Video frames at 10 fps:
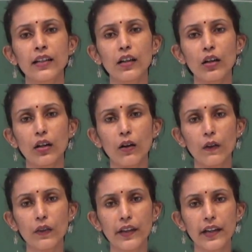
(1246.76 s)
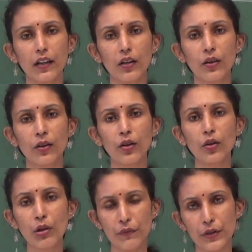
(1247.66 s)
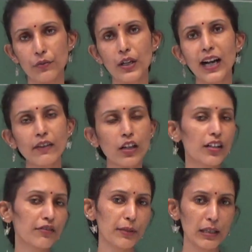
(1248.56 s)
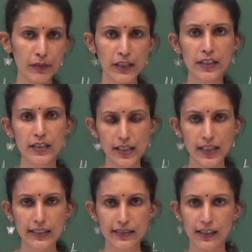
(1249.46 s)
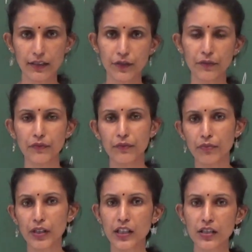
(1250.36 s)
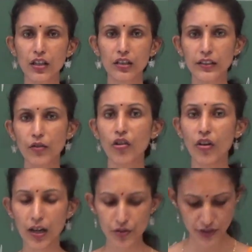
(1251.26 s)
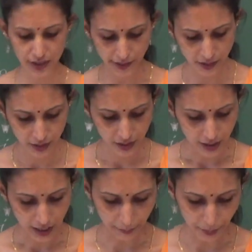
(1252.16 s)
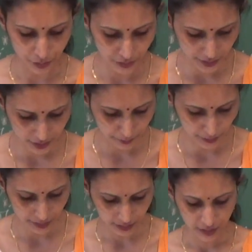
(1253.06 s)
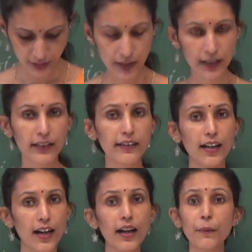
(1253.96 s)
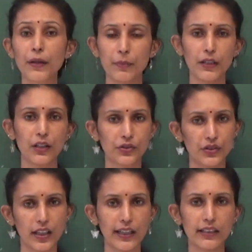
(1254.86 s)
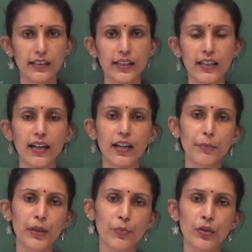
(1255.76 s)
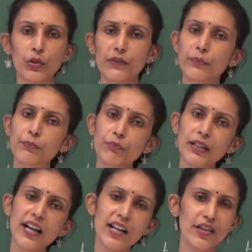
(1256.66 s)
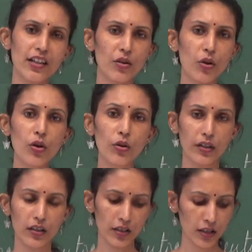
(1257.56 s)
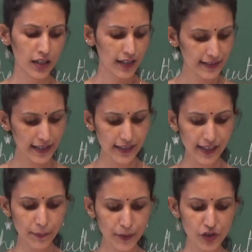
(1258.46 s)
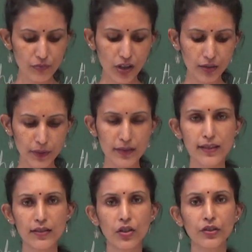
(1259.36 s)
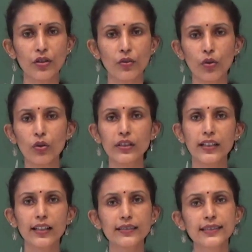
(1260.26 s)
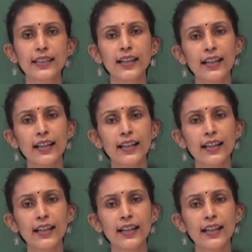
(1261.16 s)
on the overview, we have a lot of people in India itself. If we need not go outside our boundaries, but there are people outside. There are people who have begun on their own. Setting up a small business on your own is